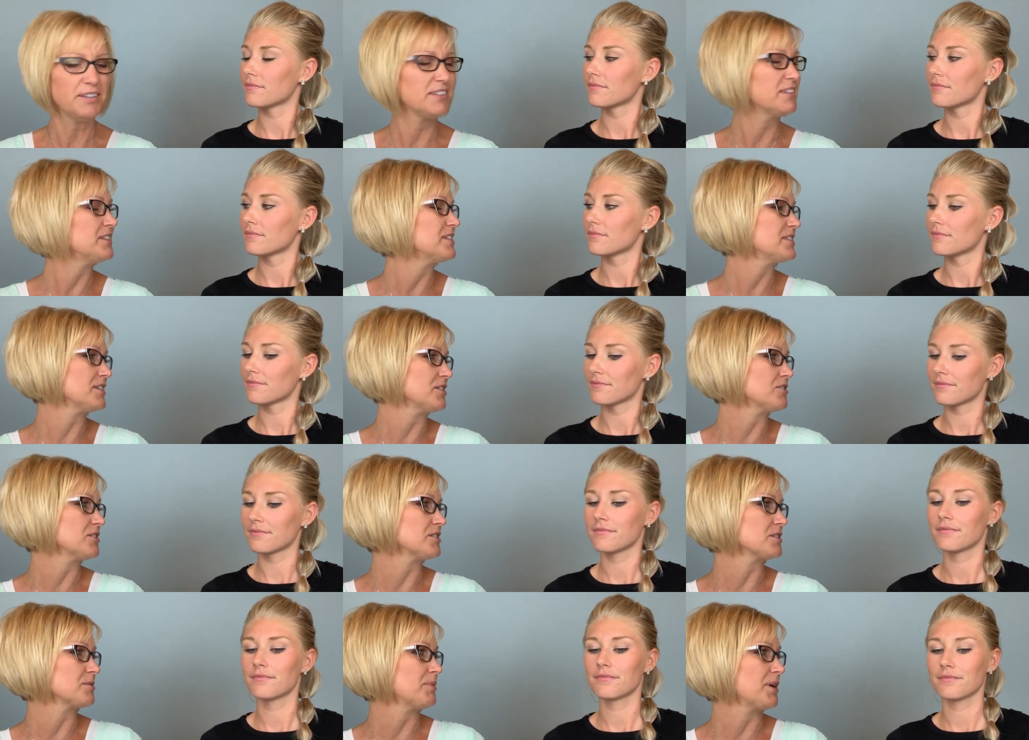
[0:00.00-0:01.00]
Speaker 1: of the
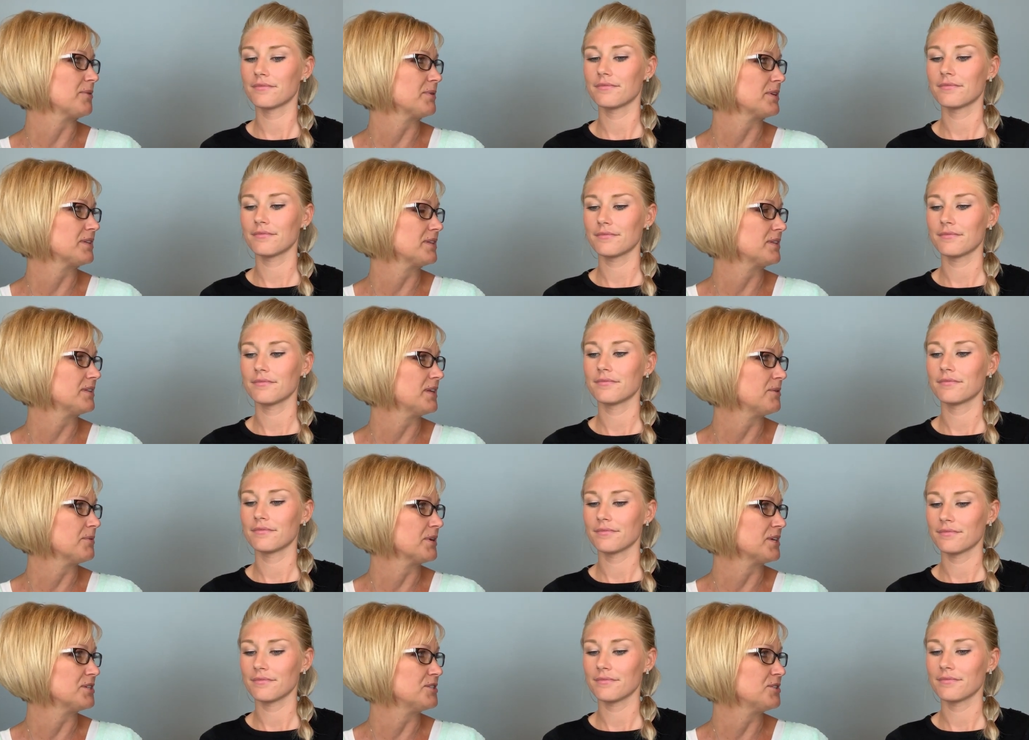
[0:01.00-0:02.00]
decisions about
Speaker 2: what they
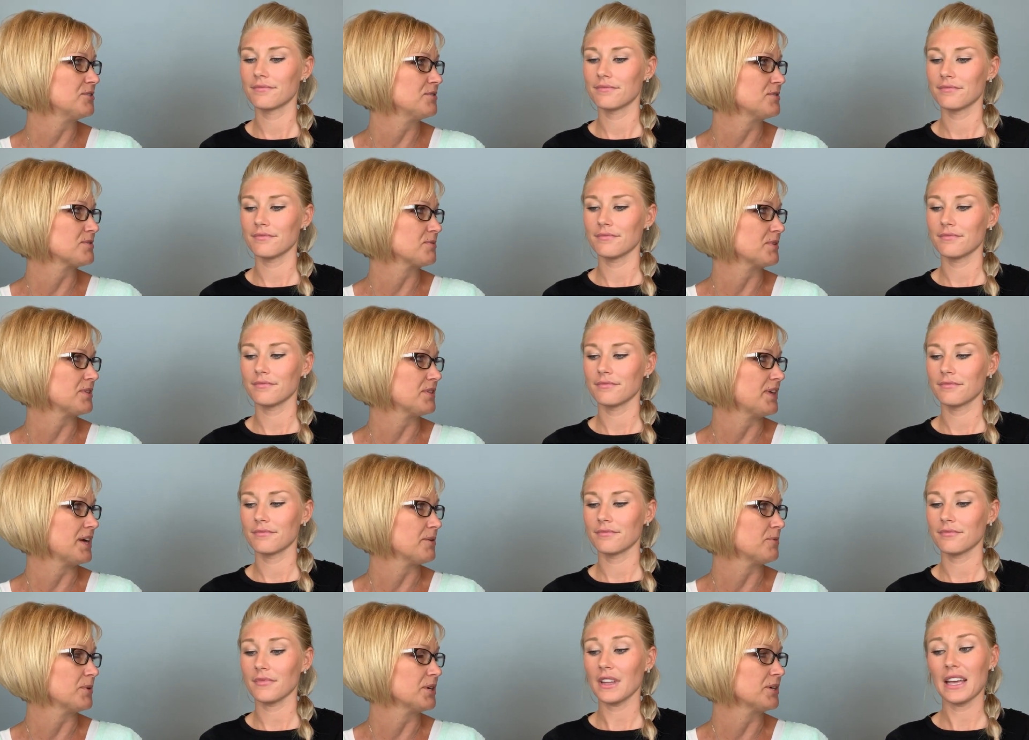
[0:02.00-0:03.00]
want to choose with
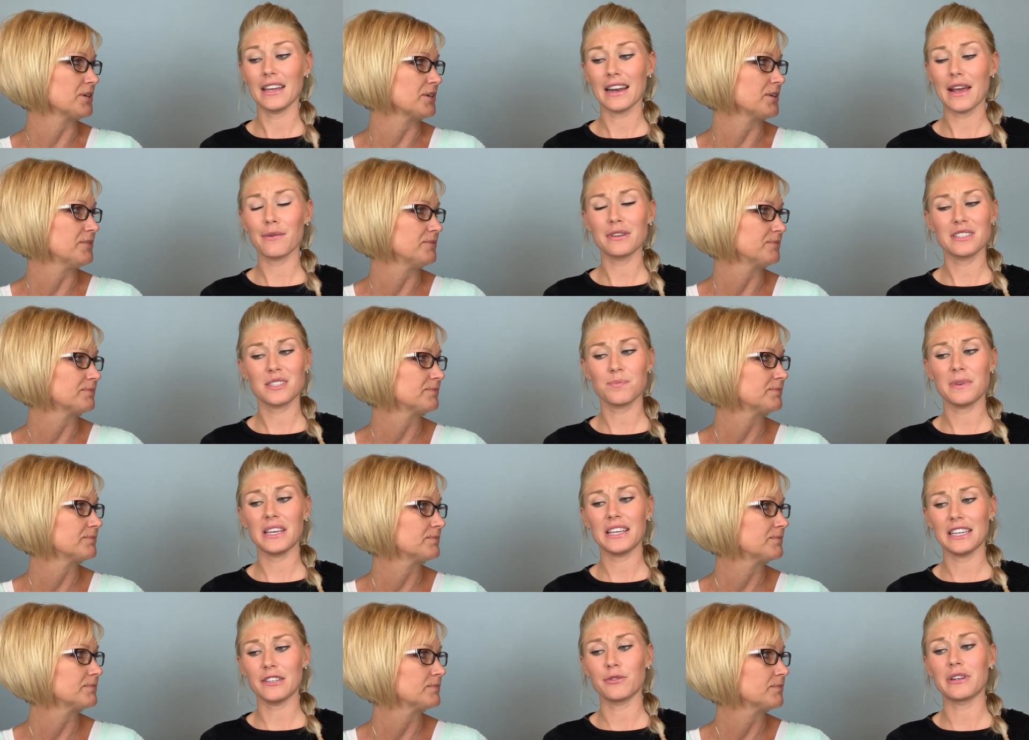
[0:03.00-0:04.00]
that word. And I was
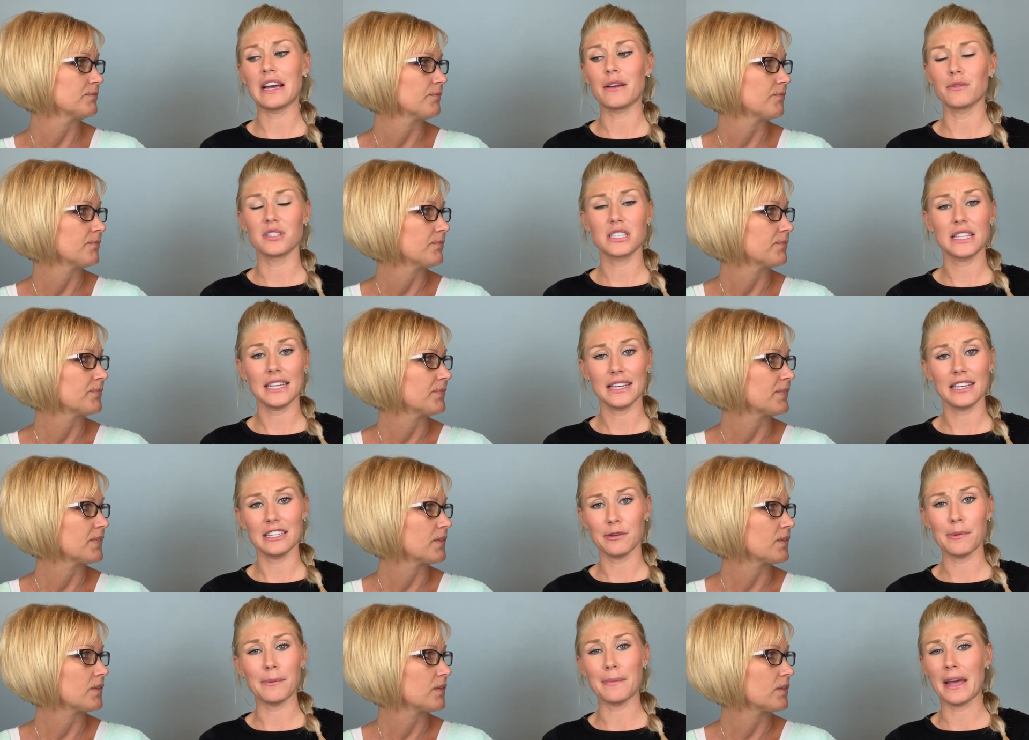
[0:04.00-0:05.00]
speaking what I was
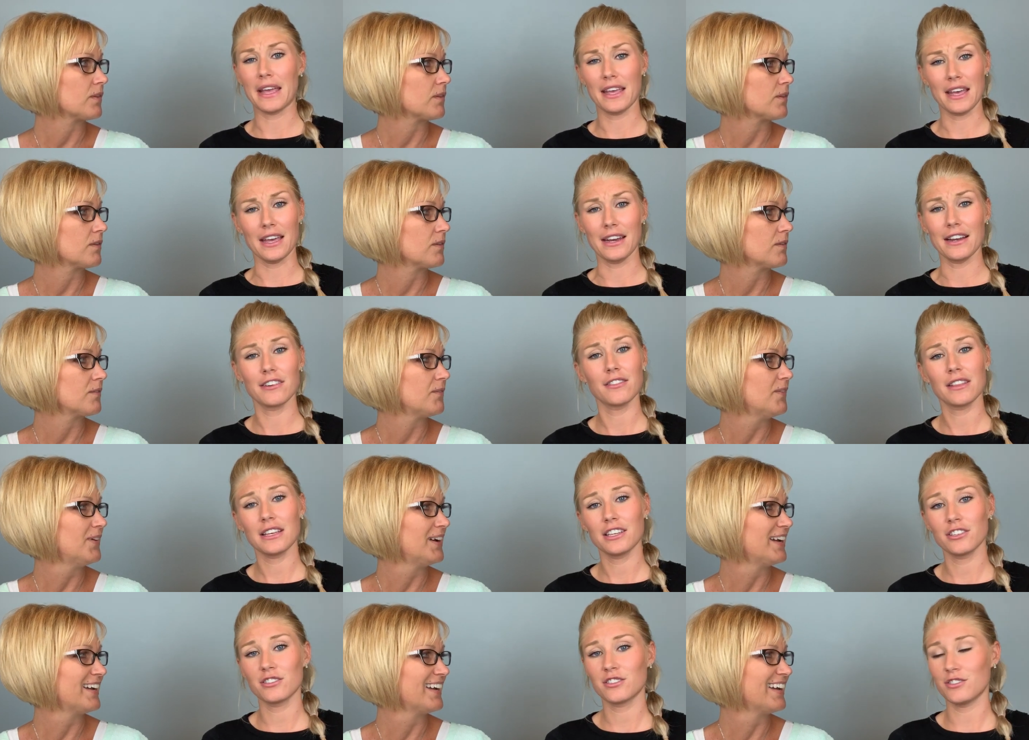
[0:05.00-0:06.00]
thinking in my head. I don't
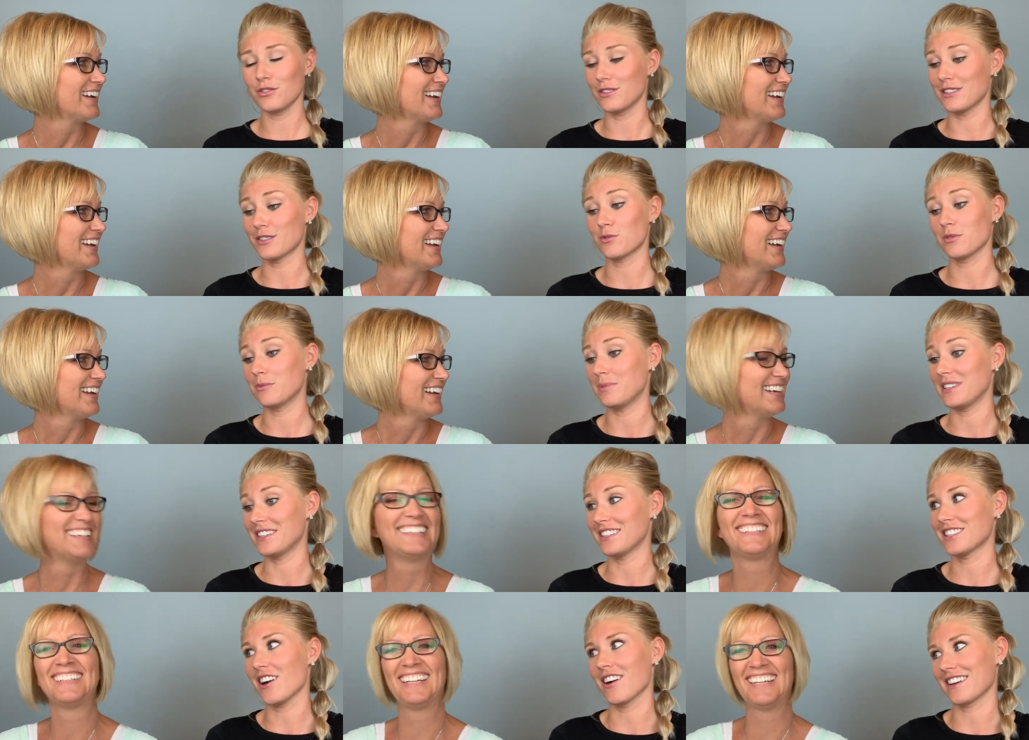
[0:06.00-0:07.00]
think your students would be
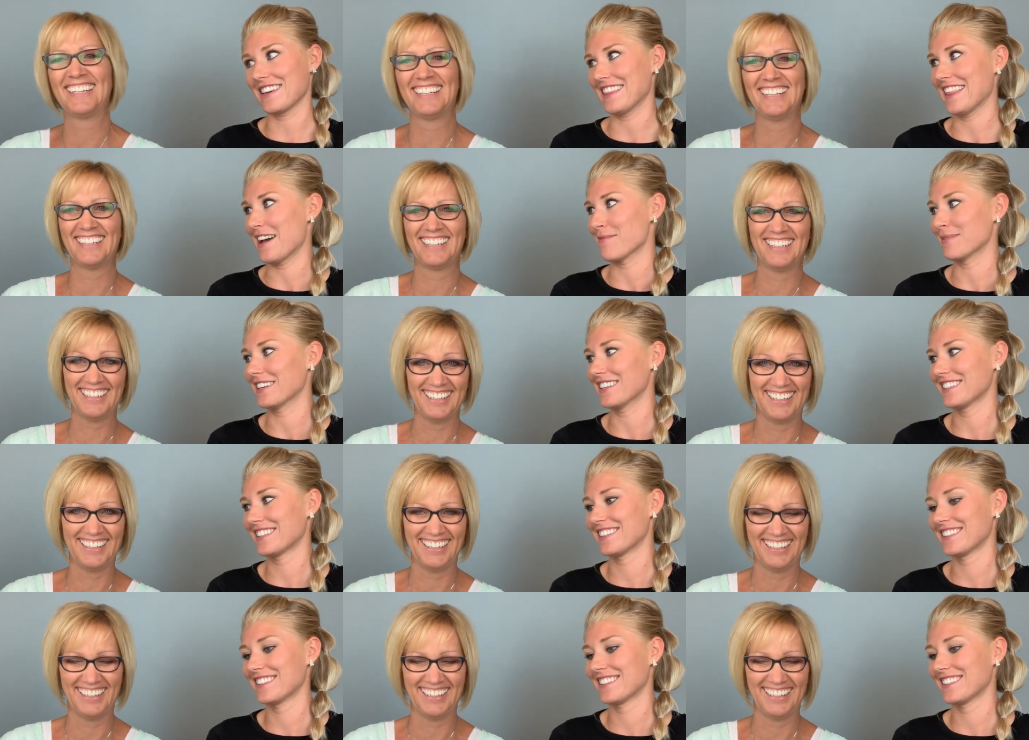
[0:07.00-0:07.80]
talking that much.